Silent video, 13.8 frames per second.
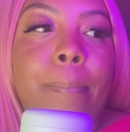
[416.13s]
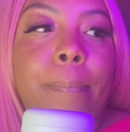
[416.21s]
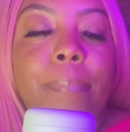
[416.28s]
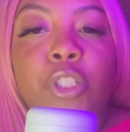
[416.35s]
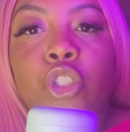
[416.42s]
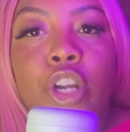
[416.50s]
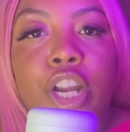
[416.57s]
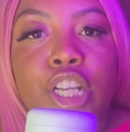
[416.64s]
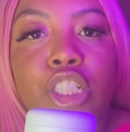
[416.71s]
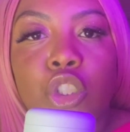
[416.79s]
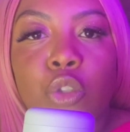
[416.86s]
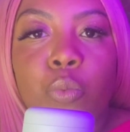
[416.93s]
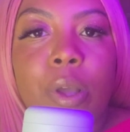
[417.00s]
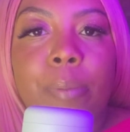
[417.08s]

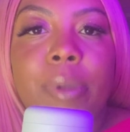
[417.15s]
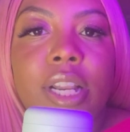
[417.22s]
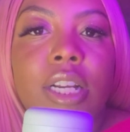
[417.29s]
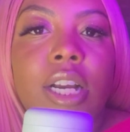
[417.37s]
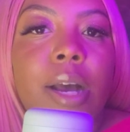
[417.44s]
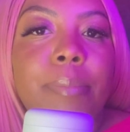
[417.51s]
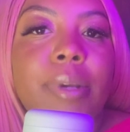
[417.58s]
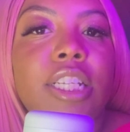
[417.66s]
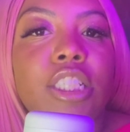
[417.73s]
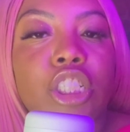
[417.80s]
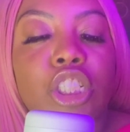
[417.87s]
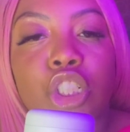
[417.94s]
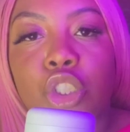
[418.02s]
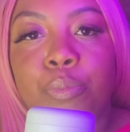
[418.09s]
trans women coming
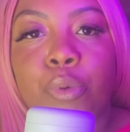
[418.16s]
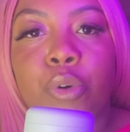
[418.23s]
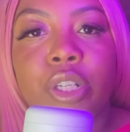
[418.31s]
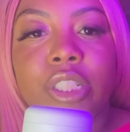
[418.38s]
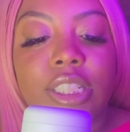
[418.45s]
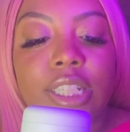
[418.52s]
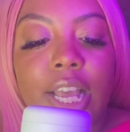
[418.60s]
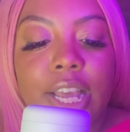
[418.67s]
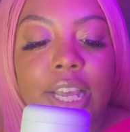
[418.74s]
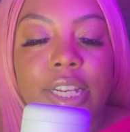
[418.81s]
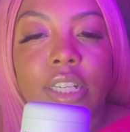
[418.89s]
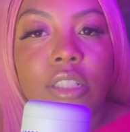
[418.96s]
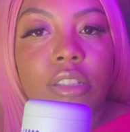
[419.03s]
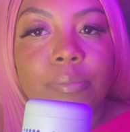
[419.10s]
into sports
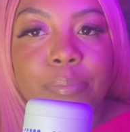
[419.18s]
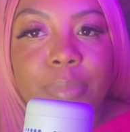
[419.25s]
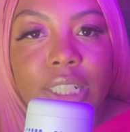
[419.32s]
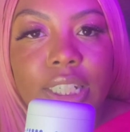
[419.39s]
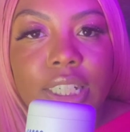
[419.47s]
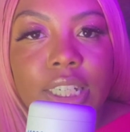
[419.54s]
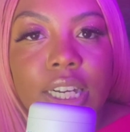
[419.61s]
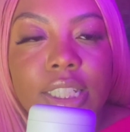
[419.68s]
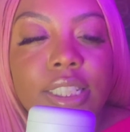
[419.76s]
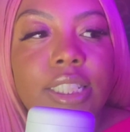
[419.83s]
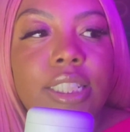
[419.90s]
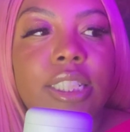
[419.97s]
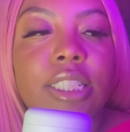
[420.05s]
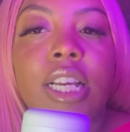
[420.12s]
and beating
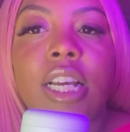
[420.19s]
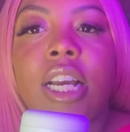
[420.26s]
us.